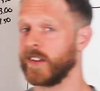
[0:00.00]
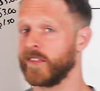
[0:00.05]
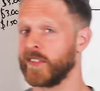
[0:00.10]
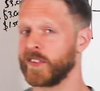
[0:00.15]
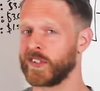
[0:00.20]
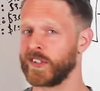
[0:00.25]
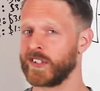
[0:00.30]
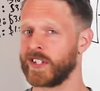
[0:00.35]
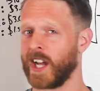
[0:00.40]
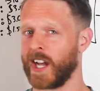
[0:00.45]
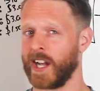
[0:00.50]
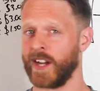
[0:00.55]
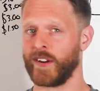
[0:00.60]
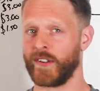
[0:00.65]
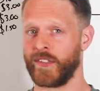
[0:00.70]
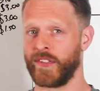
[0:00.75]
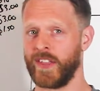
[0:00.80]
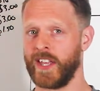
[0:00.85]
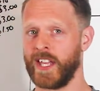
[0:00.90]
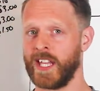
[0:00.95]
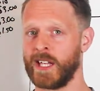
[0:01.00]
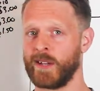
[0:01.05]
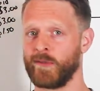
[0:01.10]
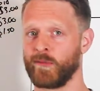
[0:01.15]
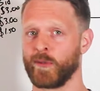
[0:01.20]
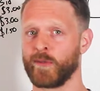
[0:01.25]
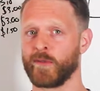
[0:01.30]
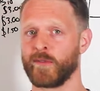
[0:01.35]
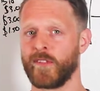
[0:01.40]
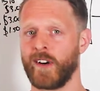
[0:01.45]
of this entire thing
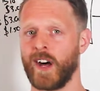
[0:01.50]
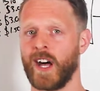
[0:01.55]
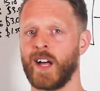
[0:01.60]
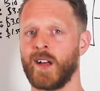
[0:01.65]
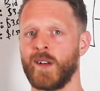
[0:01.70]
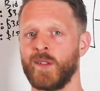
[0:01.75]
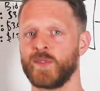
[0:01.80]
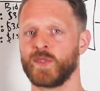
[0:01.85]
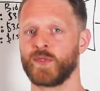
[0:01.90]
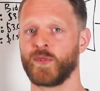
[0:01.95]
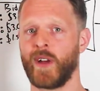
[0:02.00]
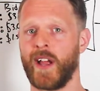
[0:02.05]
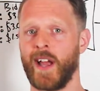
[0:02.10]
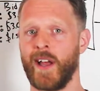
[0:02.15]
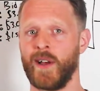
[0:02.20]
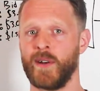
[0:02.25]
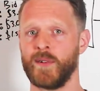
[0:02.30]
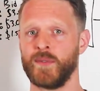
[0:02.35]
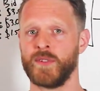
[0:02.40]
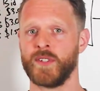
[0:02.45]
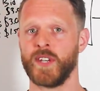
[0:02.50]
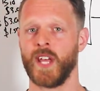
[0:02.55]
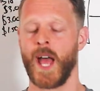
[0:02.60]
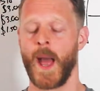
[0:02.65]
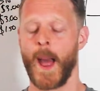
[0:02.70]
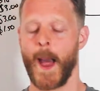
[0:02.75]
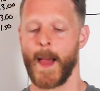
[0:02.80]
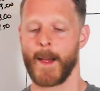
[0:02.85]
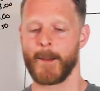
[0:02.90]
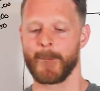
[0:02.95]
revolves around
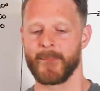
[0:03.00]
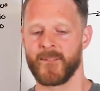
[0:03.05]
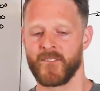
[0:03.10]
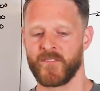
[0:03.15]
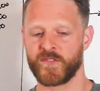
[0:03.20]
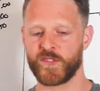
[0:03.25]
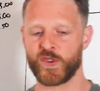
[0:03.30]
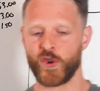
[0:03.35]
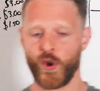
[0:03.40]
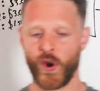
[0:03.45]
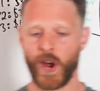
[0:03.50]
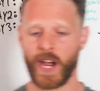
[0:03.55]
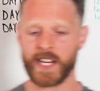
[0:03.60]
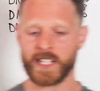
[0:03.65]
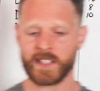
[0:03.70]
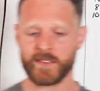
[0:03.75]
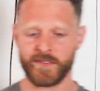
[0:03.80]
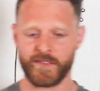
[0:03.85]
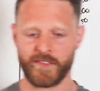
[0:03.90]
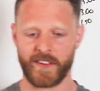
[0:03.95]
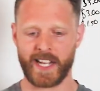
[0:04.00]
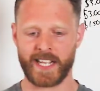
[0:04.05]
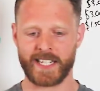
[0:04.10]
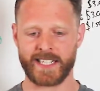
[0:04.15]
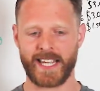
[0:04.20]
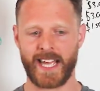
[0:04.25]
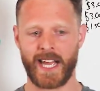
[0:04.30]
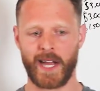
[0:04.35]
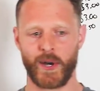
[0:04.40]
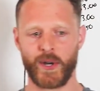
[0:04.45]
trying to
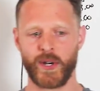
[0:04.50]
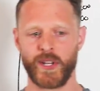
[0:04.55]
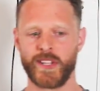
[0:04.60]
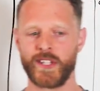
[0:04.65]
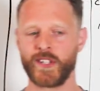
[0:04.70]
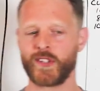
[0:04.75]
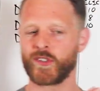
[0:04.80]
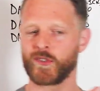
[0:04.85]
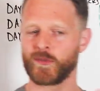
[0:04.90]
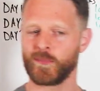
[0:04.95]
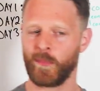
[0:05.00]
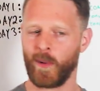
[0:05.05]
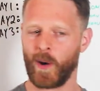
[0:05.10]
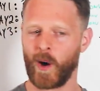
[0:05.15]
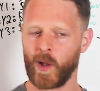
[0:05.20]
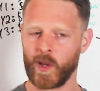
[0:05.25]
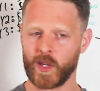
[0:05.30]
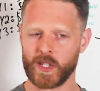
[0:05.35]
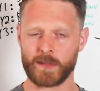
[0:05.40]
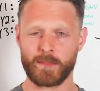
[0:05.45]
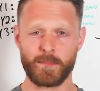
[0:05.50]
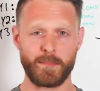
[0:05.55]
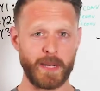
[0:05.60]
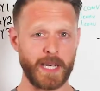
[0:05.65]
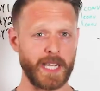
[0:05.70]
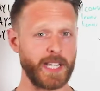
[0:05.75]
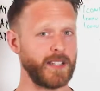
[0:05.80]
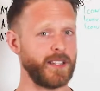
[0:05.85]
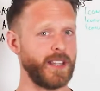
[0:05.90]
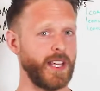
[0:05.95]
find out the smallest
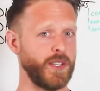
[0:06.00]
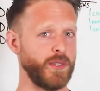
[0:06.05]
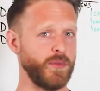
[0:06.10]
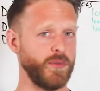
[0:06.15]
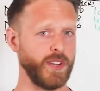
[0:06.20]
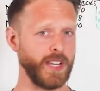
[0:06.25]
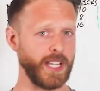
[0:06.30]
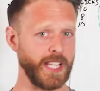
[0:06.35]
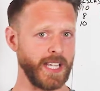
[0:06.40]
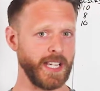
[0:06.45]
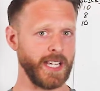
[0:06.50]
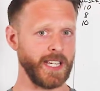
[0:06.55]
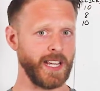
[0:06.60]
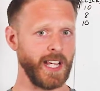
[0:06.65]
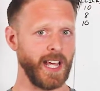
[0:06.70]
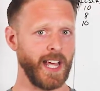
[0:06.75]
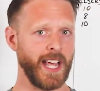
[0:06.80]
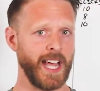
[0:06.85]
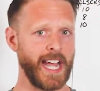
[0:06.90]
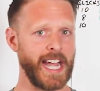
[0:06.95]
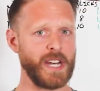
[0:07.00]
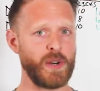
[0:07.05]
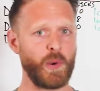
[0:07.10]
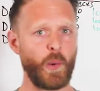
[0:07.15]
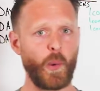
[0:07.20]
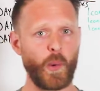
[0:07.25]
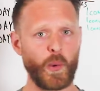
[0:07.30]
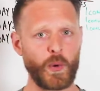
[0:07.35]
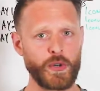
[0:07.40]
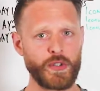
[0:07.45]
bid that you need in
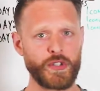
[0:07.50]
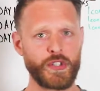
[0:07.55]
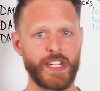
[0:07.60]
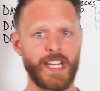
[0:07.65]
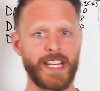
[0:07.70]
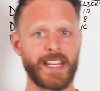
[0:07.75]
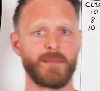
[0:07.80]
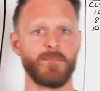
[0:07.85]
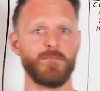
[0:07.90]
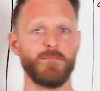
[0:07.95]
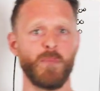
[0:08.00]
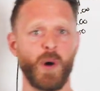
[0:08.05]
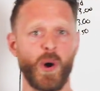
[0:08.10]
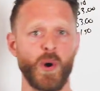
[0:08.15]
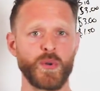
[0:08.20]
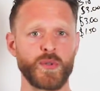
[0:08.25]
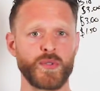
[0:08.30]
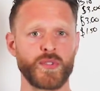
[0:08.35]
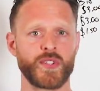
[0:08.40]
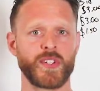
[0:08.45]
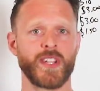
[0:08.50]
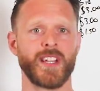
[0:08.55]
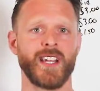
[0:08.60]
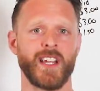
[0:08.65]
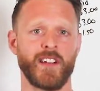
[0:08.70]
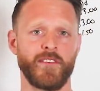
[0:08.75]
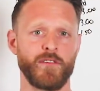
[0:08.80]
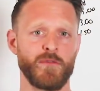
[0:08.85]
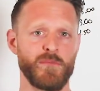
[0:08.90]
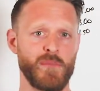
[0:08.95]
order to get the most
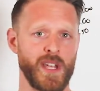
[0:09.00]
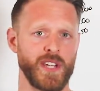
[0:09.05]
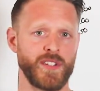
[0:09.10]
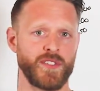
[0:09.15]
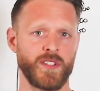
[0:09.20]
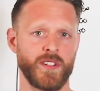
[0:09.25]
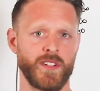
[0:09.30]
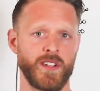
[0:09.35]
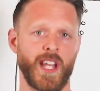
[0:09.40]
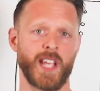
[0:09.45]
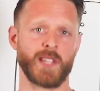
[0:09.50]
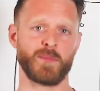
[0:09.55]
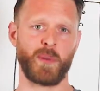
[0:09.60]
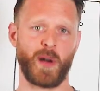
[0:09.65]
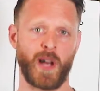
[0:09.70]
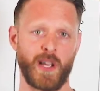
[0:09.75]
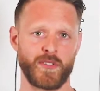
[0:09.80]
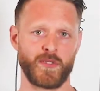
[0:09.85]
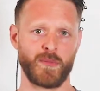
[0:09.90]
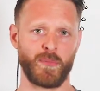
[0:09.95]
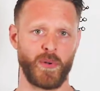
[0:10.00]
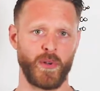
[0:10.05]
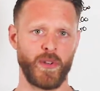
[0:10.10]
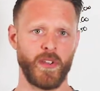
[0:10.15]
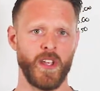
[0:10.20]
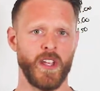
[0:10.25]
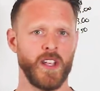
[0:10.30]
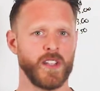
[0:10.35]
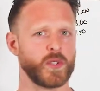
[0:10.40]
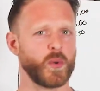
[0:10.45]
information as possible.
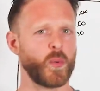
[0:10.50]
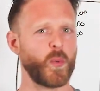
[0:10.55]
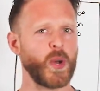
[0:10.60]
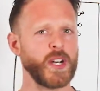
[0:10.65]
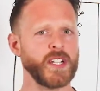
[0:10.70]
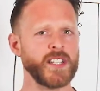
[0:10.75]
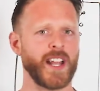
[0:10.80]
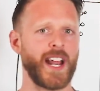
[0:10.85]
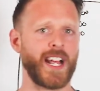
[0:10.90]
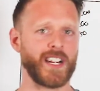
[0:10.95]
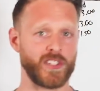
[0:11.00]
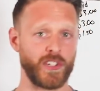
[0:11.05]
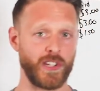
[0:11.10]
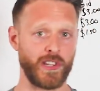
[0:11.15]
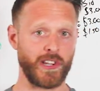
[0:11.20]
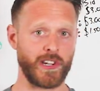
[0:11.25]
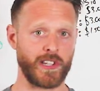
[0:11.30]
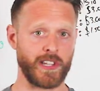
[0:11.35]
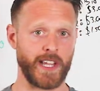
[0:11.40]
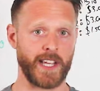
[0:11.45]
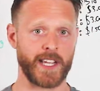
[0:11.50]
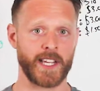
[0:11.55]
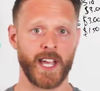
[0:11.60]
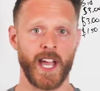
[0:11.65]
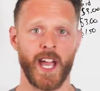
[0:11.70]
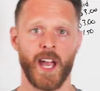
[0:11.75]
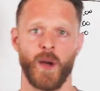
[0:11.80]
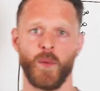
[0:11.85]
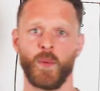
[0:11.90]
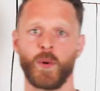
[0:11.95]
So what does that actually look like?
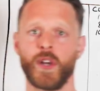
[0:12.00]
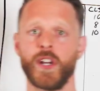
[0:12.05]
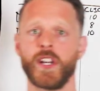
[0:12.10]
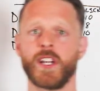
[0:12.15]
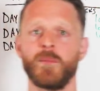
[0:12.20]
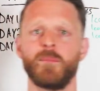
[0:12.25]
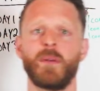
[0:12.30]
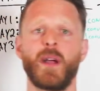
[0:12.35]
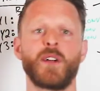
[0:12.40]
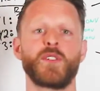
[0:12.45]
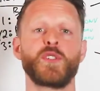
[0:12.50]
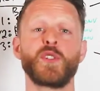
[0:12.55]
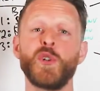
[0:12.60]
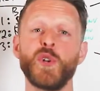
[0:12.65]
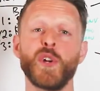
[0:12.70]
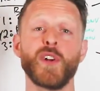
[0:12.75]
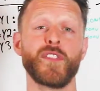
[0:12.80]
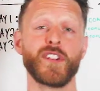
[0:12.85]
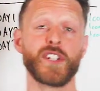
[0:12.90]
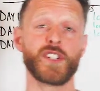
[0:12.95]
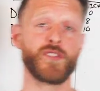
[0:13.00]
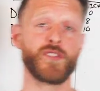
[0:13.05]
We're gonna compare two different